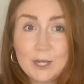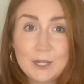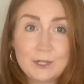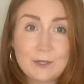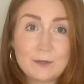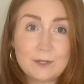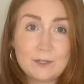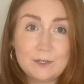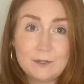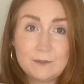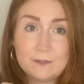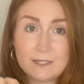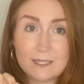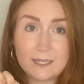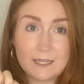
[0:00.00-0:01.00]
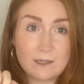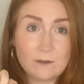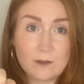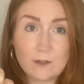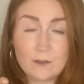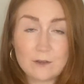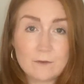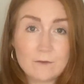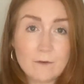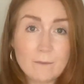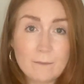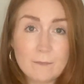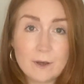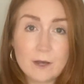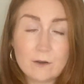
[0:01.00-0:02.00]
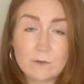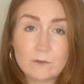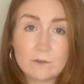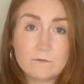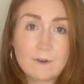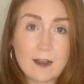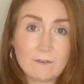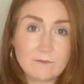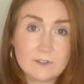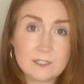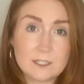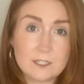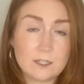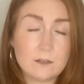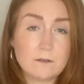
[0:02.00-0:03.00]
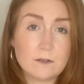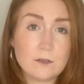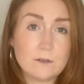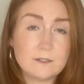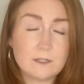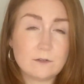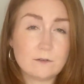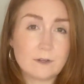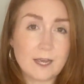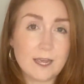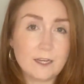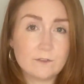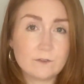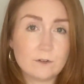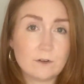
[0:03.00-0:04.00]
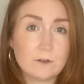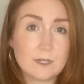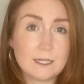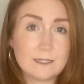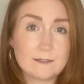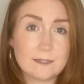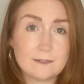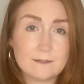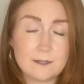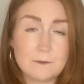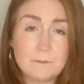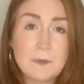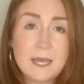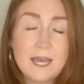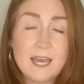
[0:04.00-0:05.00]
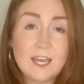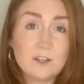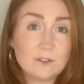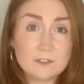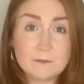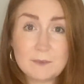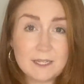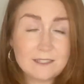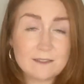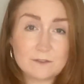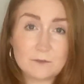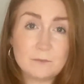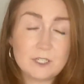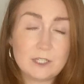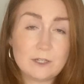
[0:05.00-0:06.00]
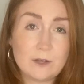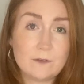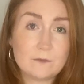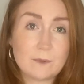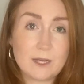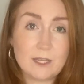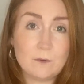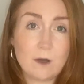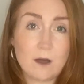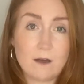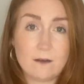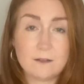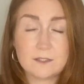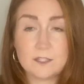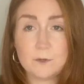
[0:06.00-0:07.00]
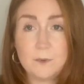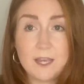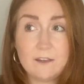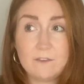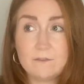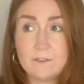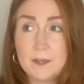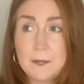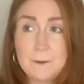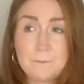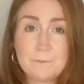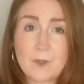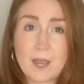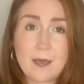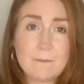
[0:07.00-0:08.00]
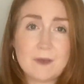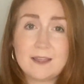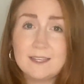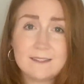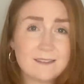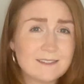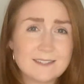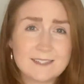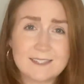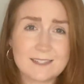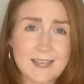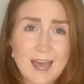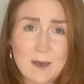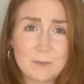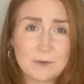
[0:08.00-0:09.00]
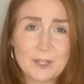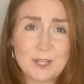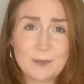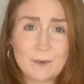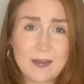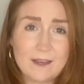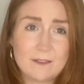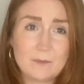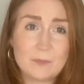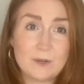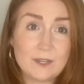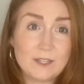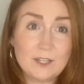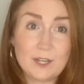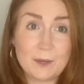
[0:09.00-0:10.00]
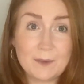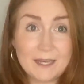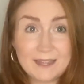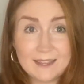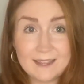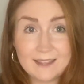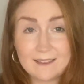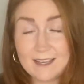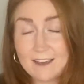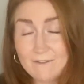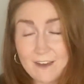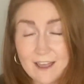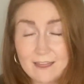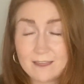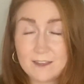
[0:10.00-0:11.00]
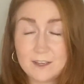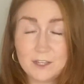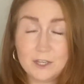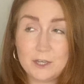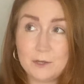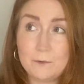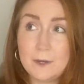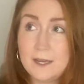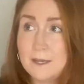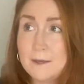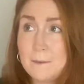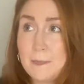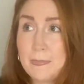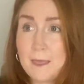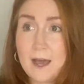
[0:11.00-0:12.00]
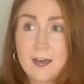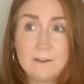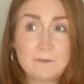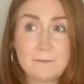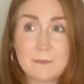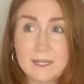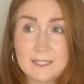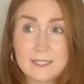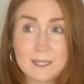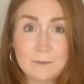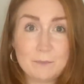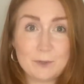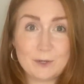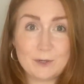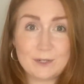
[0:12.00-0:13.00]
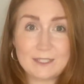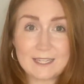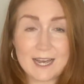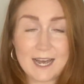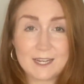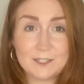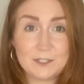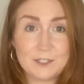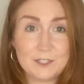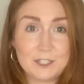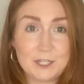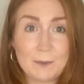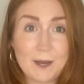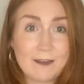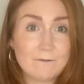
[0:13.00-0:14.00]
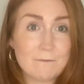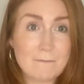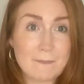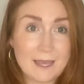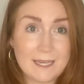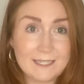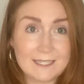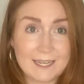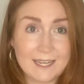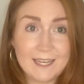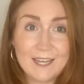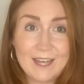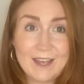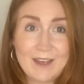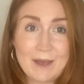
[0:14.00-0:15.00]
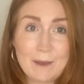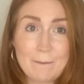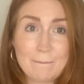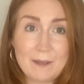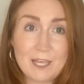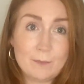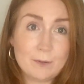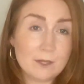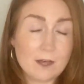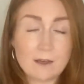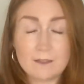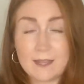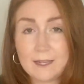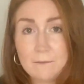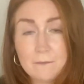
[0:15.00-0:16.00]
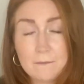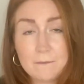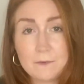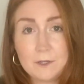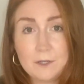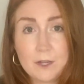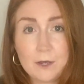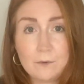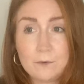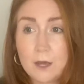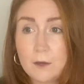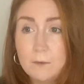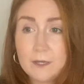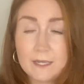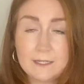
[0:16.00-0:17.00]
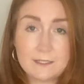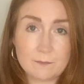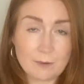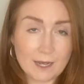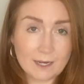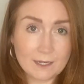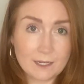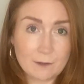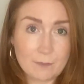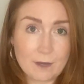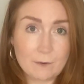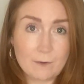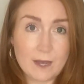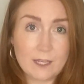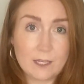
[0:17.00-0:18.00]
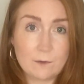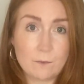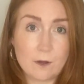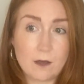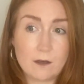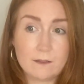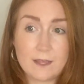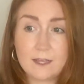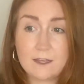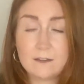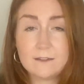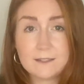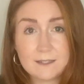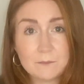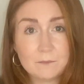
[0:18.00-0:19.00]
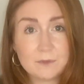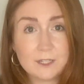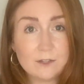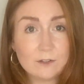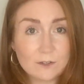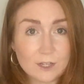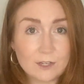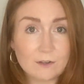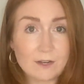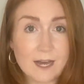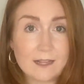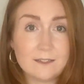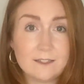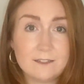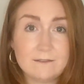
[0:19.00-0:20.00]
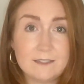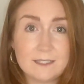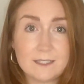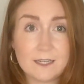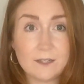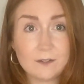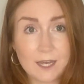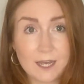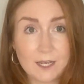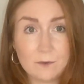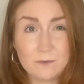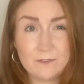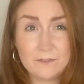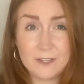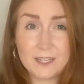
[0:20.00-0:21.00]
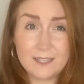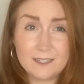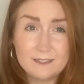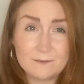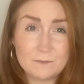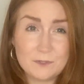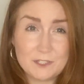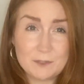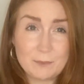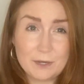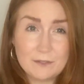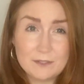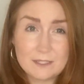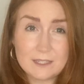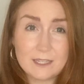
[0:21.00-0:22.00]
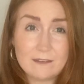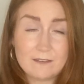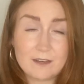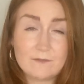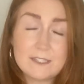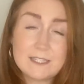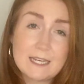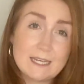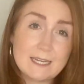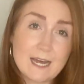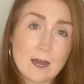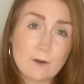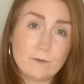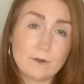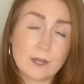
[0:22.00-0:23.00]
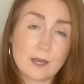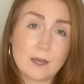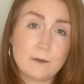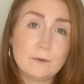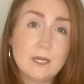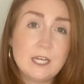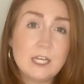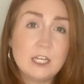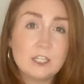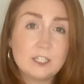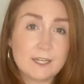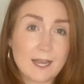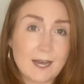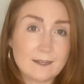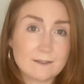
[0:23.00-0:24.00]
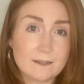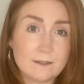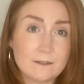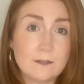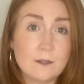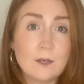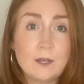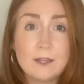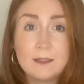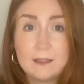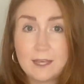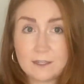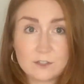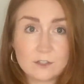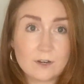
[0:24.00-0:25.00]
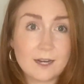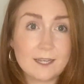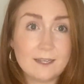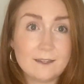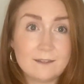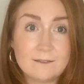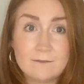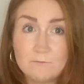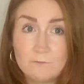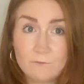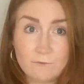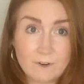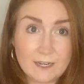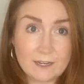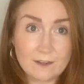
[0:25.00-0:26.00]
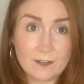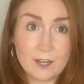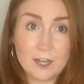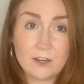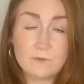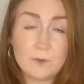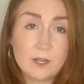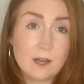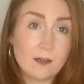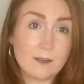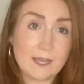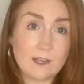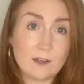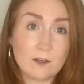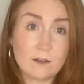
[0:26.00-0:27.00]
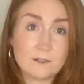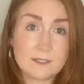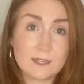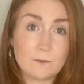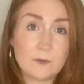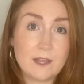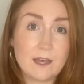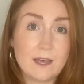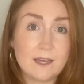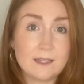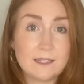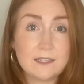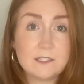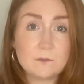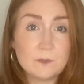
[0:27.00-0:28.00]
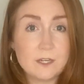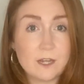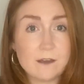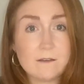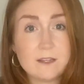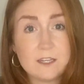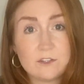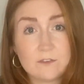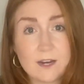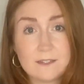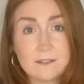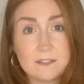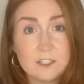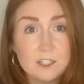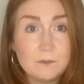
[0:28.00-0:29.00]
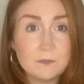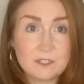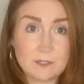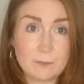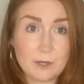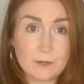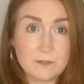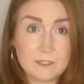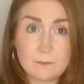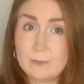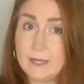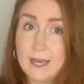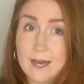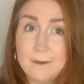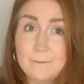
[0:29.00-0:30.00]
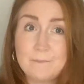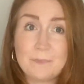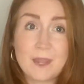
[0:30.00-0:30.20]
You can use the number or the reference that you use in your case recording system. It just means that somebody knows where you are. So if and this isn't to scaremonger you either, but you know, in the event that you have a meeting booked and you haven't made it, people aren't then, you know, going into panic about where you are. They can simply look at your calendar and say, okay, well, Vicky was supposed to leave that visit an hour ago. She hasn't. Let's try and ring her. If we can't get in contact with her, at least we know the address that she was supposed to be at.